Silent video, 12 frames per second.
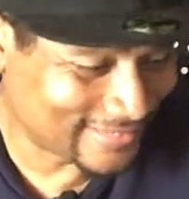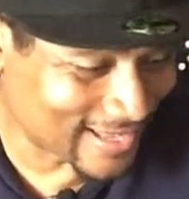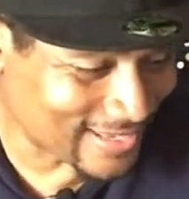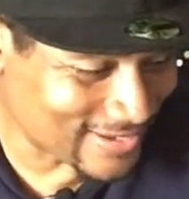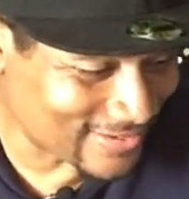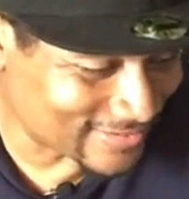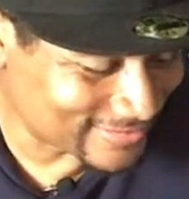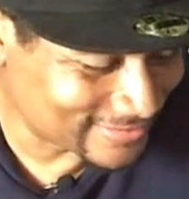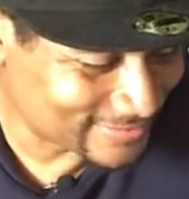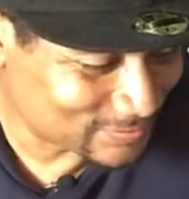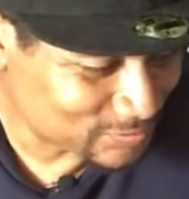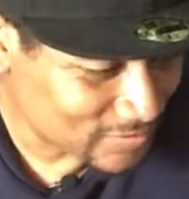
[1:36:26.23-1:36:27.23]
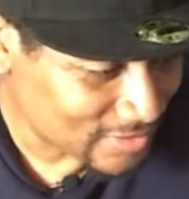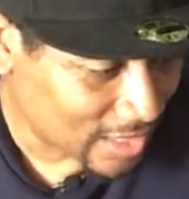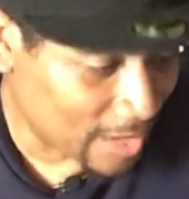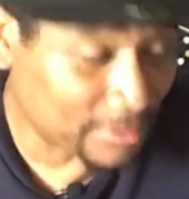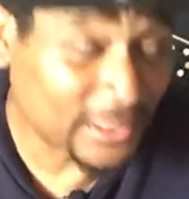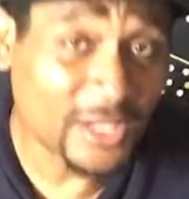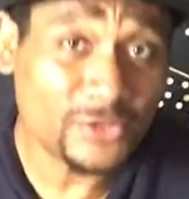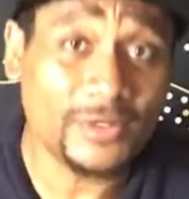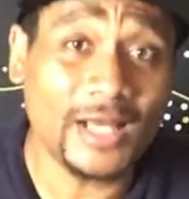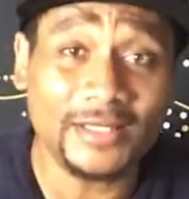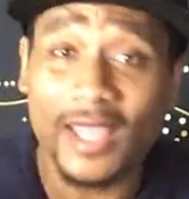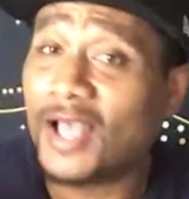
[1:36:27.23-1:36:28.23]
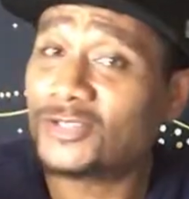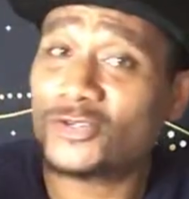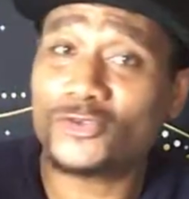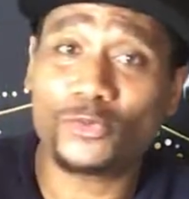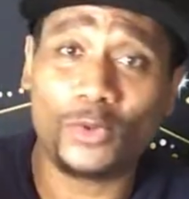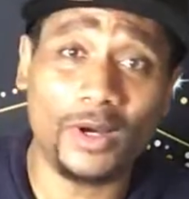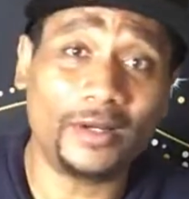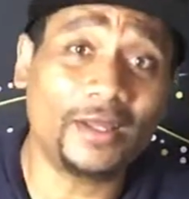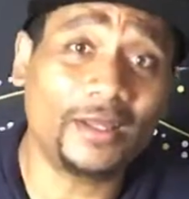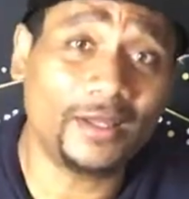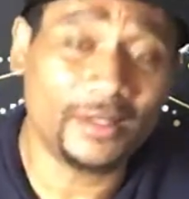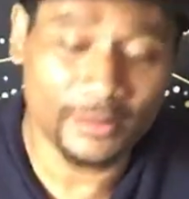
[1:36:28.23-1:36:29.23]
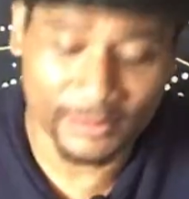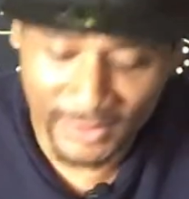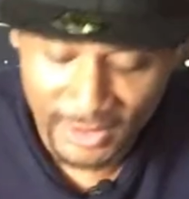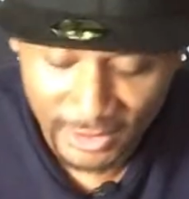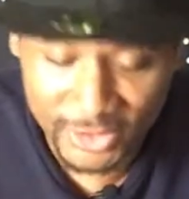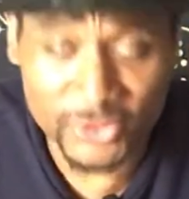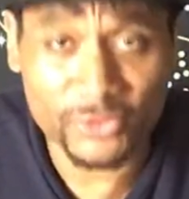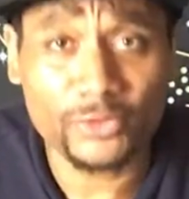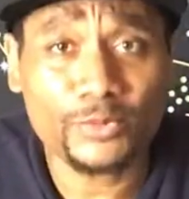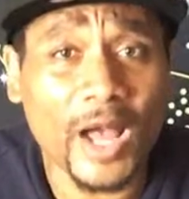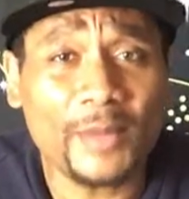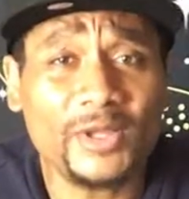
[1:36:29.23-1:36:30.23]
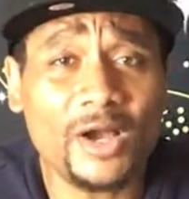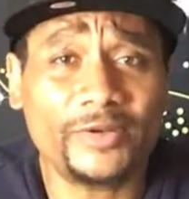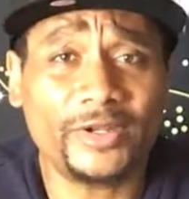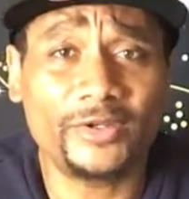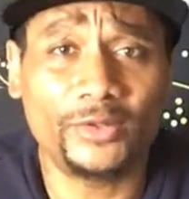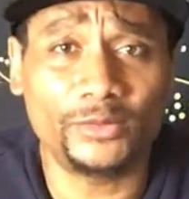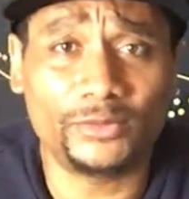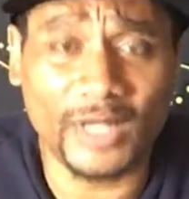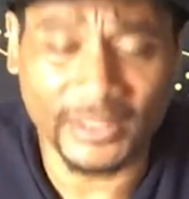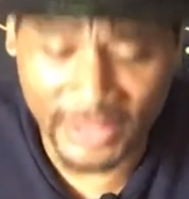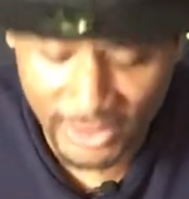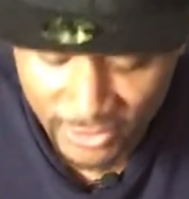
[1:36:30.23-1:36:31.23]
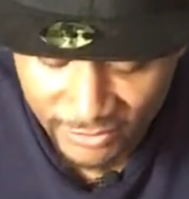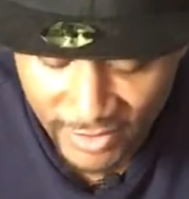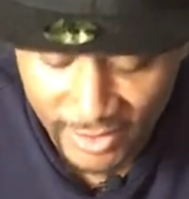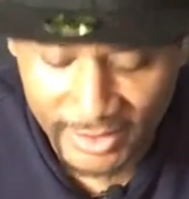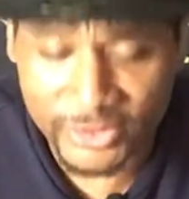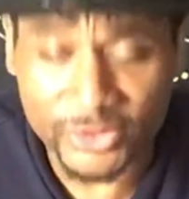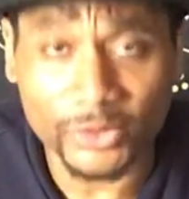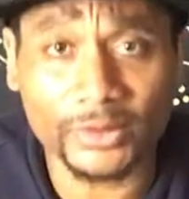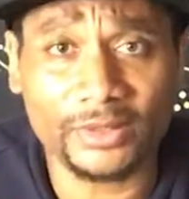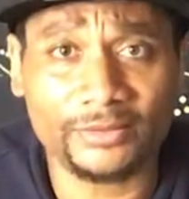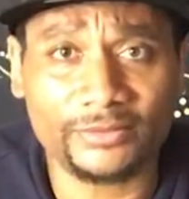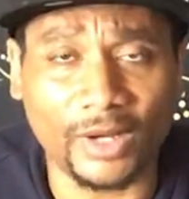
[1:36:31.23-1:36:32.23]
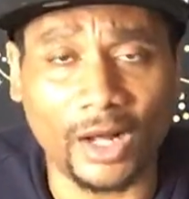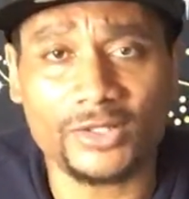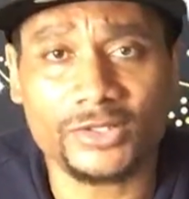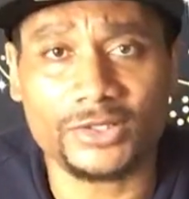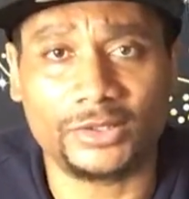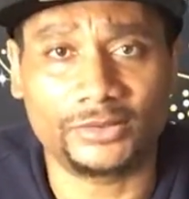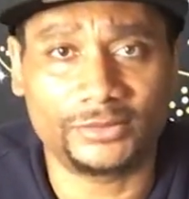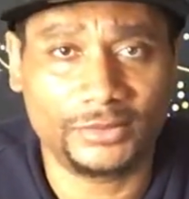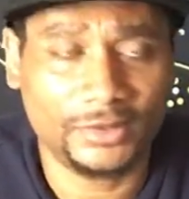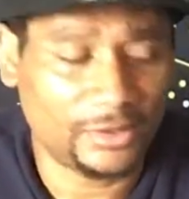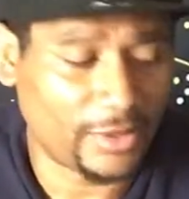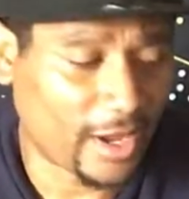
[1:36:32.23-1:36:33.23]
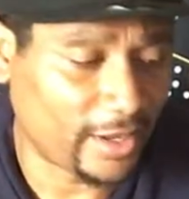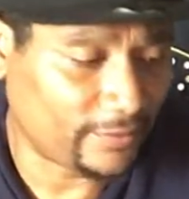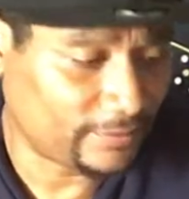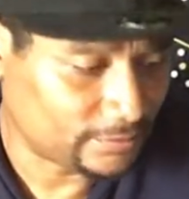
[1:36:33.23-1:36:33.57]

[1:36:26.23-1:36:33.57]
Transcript: thank you i'm glad you got the answer you wanted and i'm because you probably already knew. I think you're very intuitive also, right?